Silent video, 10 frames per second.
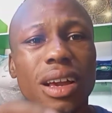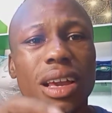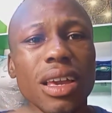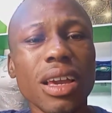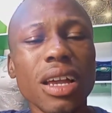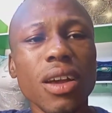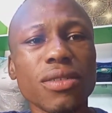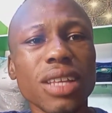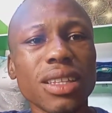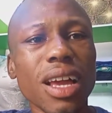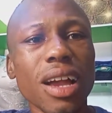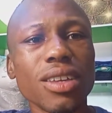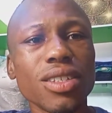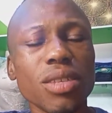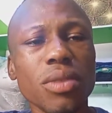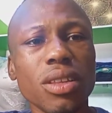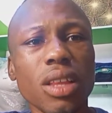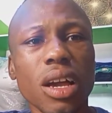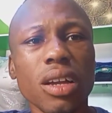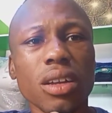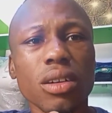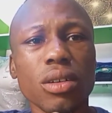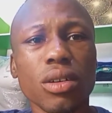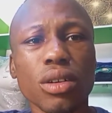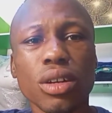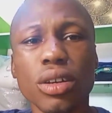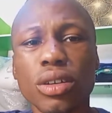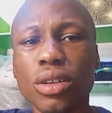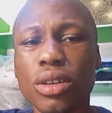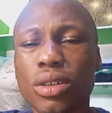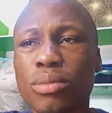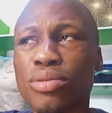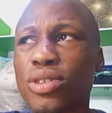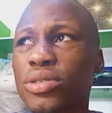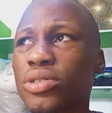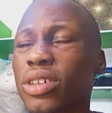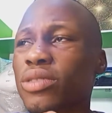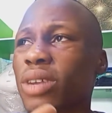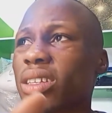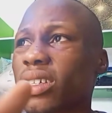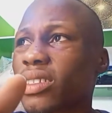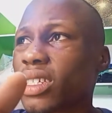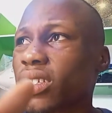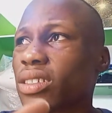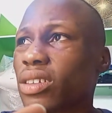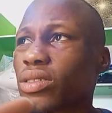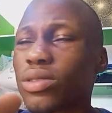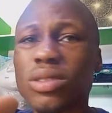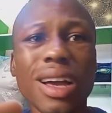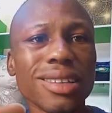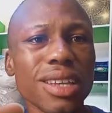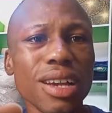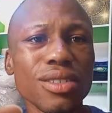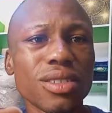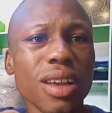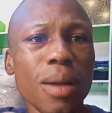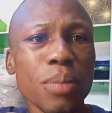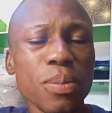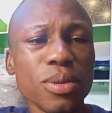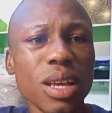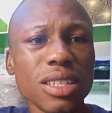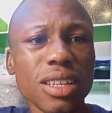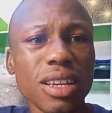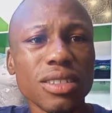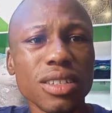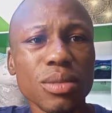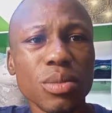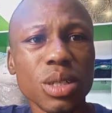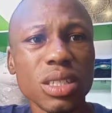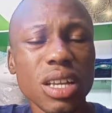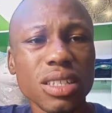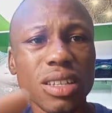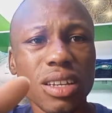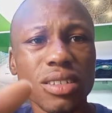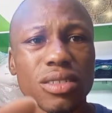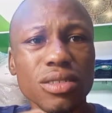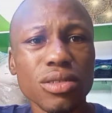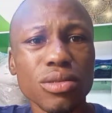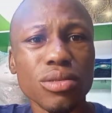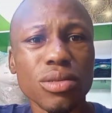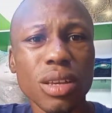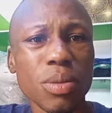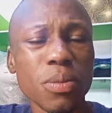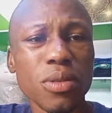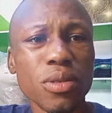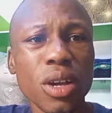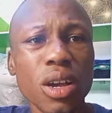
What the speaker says: kind of started accusing me like, okay, bro, you're the one that take it. So that's how you scam people. That's how you take money. That's how you take people.